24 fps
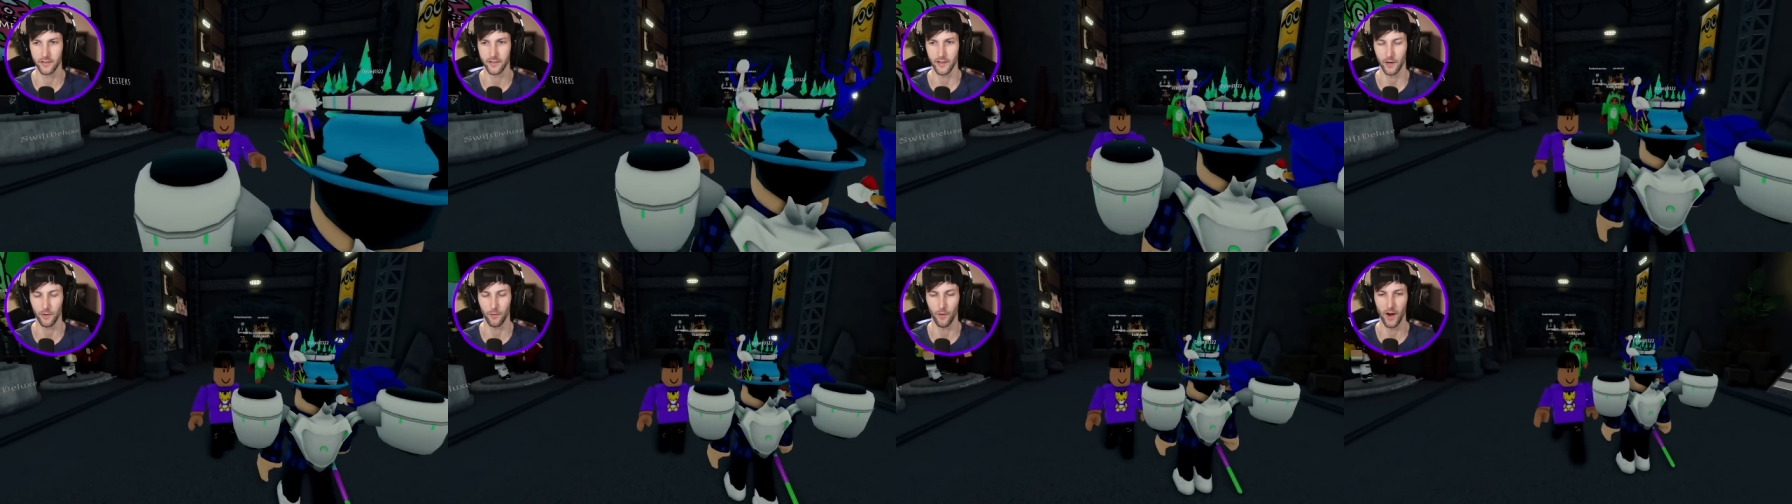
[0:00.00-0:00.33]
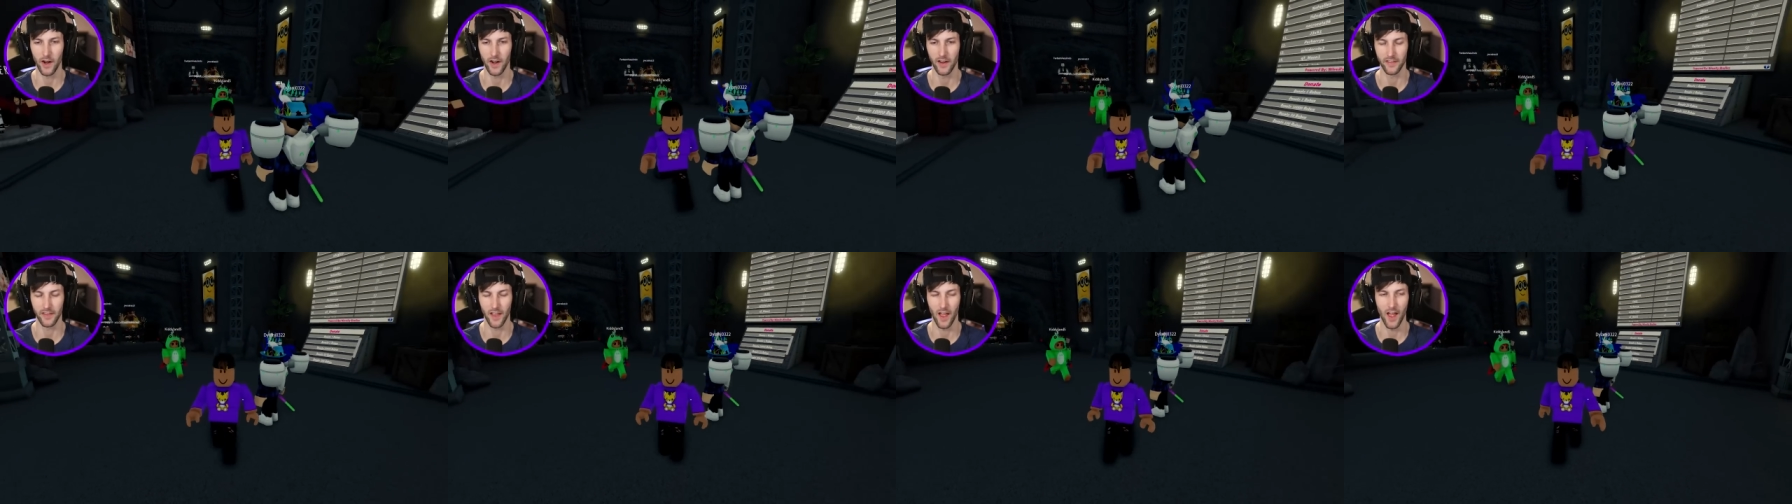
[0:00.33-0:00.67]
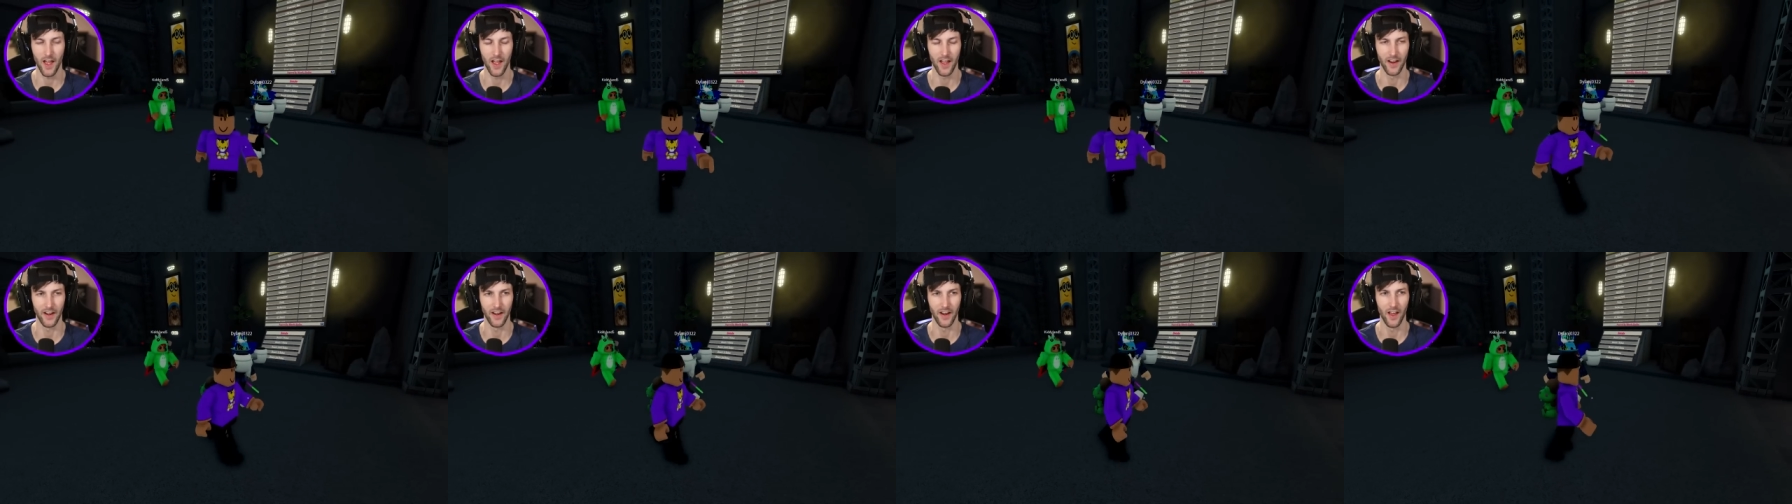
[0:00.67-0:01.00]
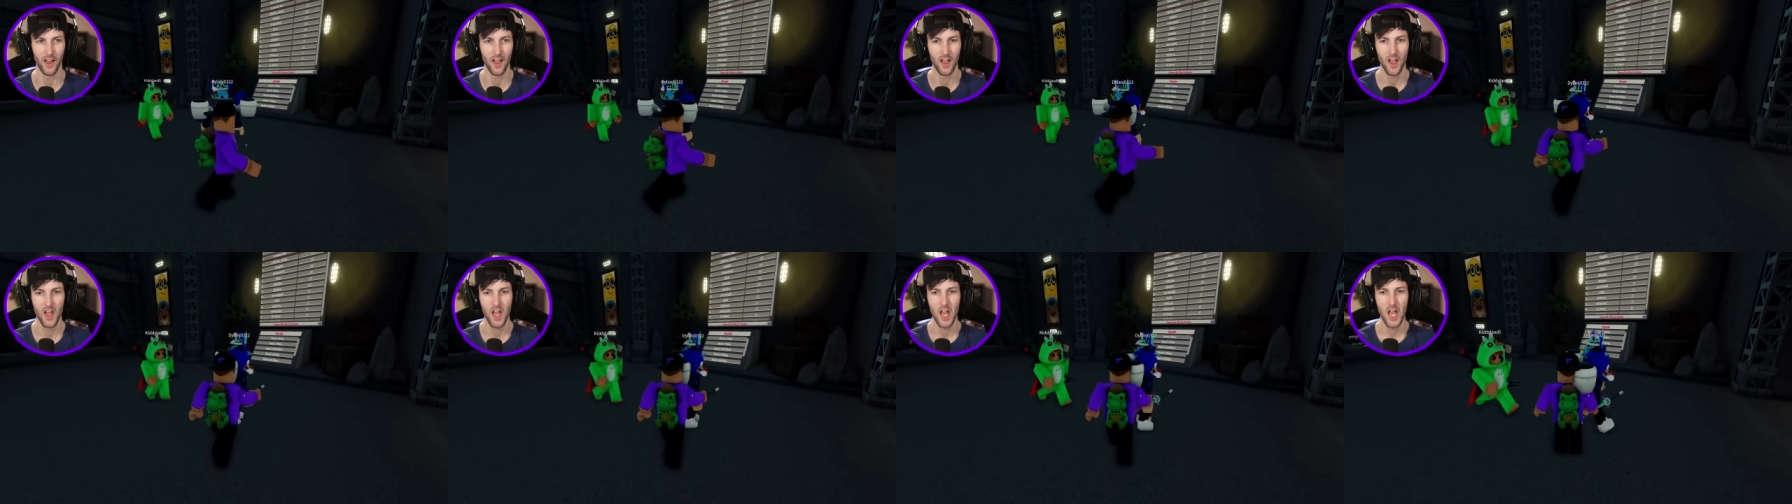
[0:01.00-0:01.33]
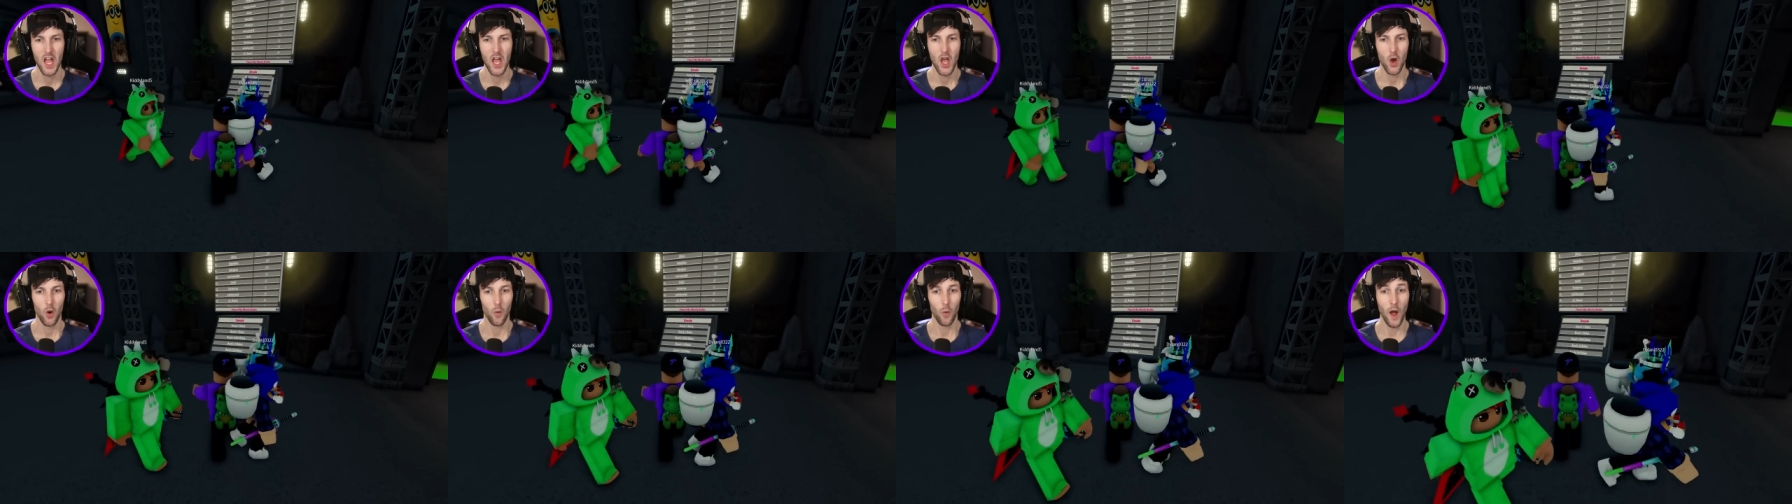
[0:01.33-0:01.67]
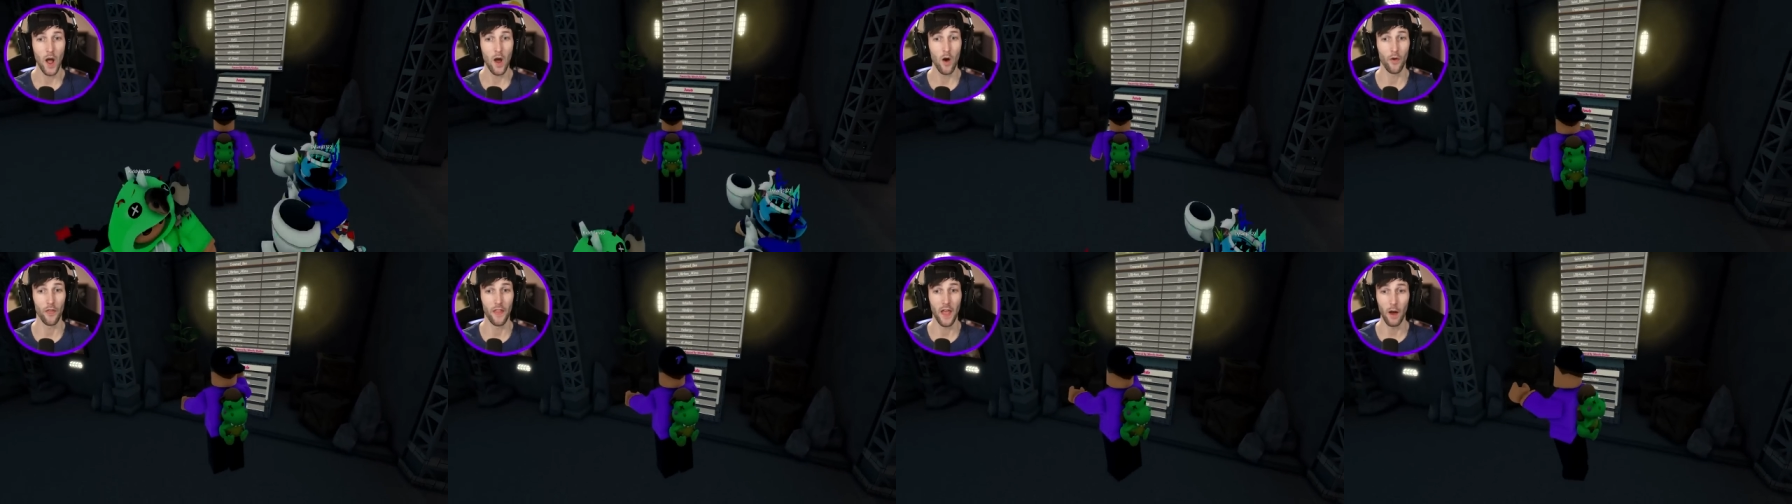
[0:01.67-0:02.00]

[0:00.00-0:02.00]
us like right at the end. Wow,